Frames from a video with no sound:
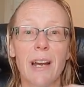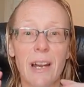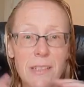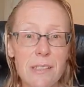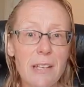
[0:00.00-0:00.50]

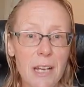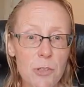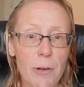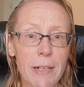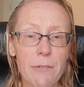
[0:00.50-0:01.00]

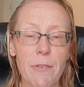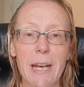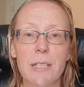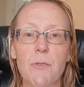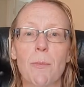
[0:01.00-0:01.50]
unsaturated
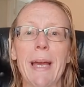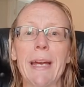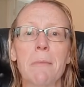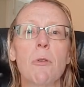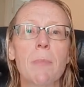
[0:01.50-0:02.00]
fats from
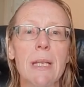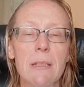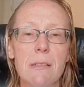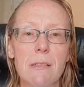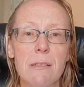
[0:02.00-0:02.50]
animal
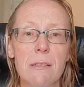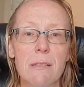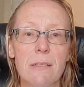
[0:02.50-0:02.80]
meats